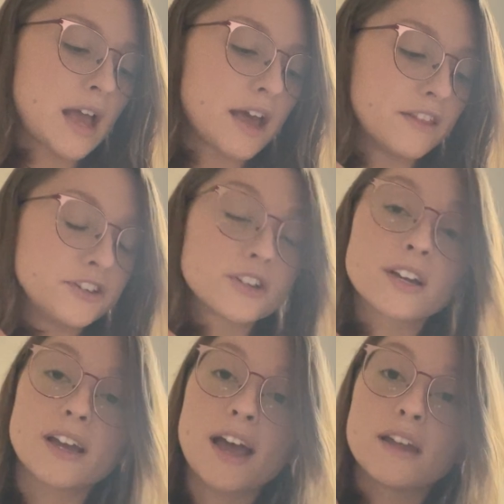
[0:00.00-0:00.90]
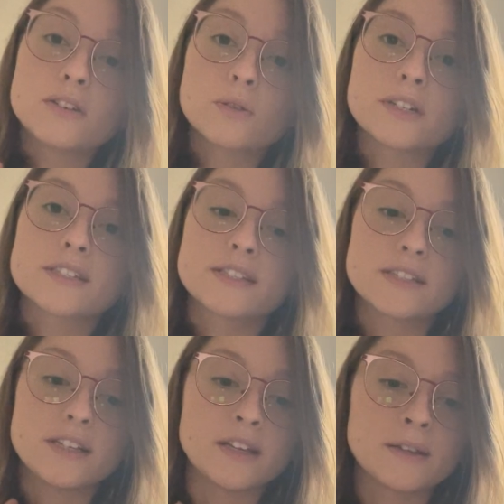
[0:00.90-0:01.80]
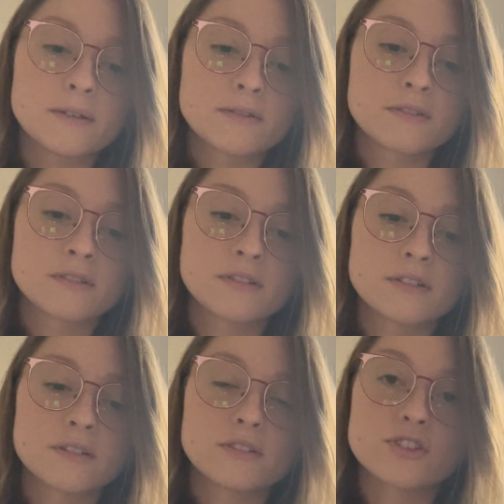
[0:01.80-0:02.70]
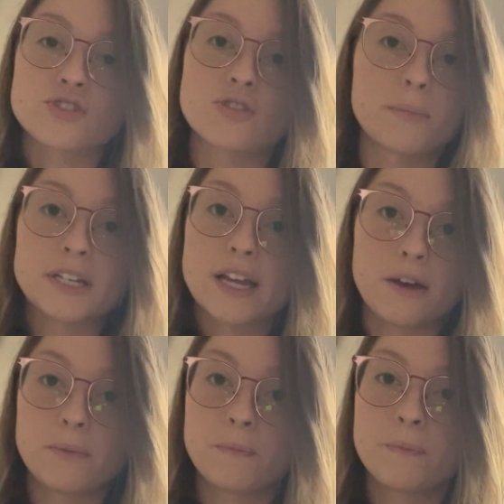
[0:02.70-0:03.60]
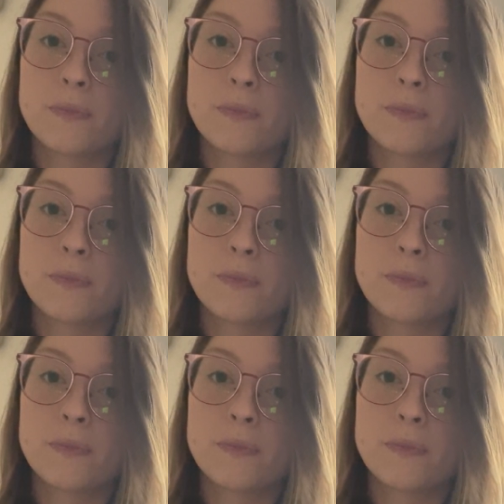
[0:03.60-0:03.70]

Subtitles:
And then you're gonna end on a C, just strumming down.